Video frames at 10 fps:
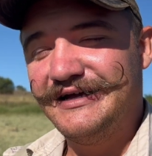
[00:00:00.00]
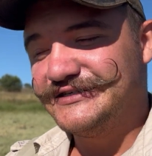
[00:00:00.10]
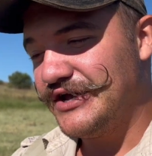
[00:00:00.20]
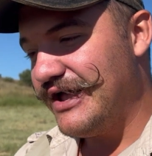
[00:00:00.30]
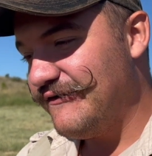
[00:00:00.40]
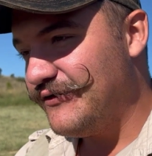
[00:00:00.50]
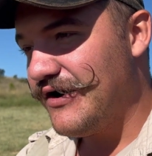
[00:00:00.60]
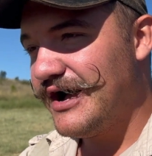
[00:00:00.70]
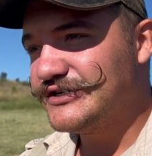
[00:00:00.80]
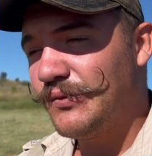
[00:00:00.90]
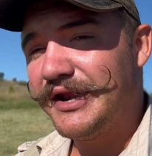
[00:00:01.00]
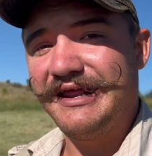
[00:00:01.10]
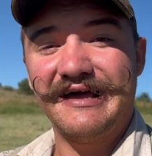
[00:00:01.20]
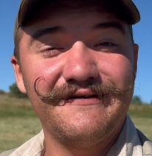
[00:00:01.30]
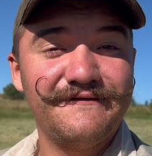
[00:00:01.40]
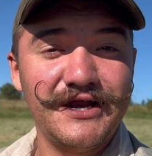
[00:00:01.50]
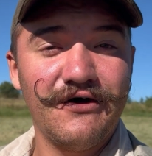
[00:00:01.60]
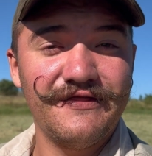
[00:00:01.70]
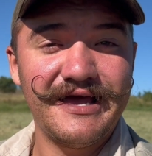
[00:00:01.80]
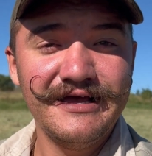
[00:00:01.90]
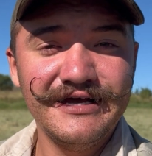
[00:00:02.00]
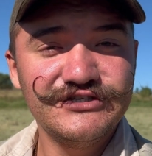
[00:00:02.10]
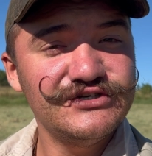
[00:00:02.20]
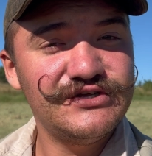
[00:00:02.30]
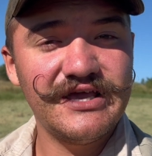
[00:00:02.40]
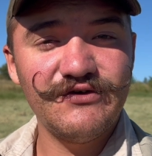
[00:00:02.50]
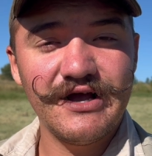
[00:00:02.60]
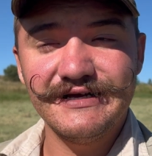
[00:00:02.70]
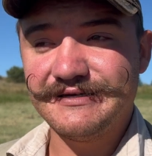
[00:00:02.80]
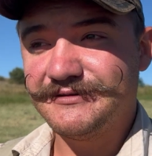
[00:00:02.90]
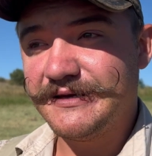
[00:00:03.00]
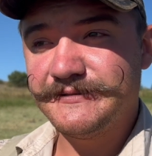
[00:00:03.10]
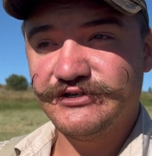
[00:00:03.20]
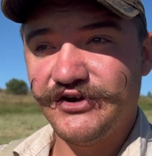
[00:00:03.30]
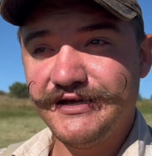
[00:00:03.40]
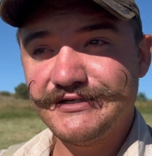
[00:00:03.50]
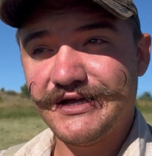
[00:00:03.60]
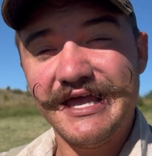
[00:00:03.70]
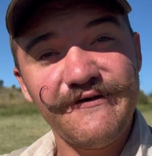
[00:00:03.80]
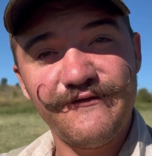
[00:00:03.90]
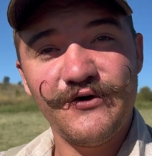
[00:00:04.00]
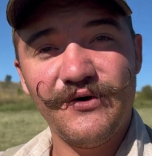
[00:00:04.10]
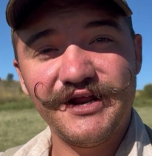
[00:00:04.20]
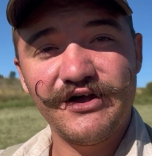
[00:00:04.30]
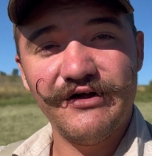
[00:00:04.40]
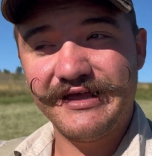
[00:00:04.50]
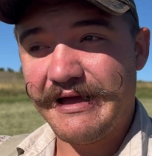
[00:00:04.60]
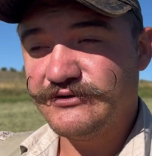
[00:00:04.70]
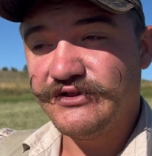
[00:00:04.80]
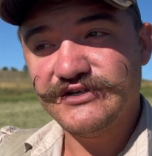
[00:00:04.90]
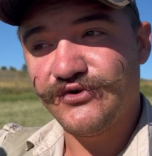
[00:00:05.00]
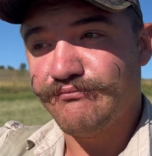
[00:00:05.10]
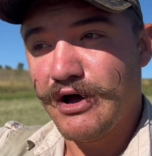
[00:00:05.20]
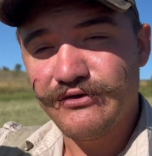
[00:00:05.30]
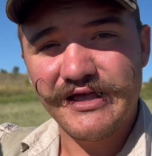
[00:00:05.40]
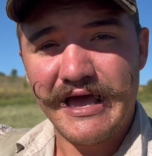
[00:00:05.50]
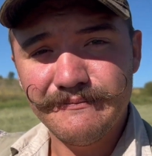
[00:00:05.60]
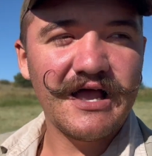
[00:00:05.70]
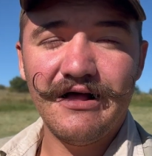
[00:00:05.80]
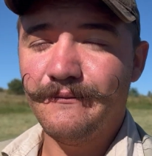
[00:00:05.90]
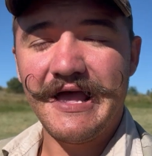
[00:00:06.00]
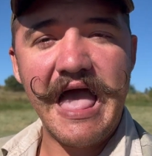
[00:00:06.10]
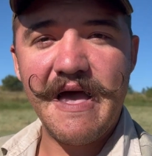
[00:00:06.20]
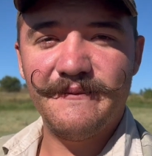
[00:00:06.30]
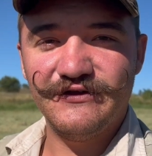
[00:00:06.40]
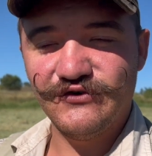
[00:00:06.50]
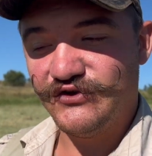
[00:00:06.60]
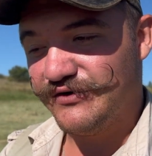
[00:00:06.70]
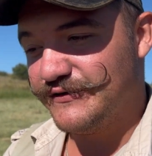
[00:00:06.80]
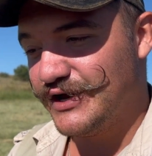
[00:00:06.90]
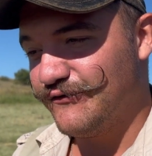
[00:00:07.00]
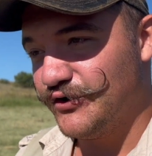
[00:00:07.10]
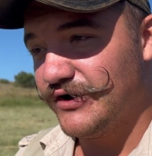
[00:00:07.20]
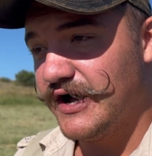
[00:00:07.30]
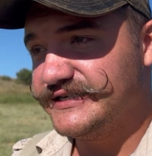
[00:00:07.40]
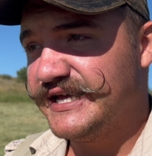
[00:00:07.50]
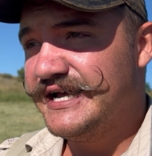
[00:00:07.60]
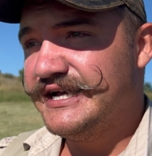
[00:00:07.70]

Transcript: So if you guys want another video on that, just to give you guys some tips and tricks, if you want to go and camp to these remote camps, I'll be happy to do a video for you guys.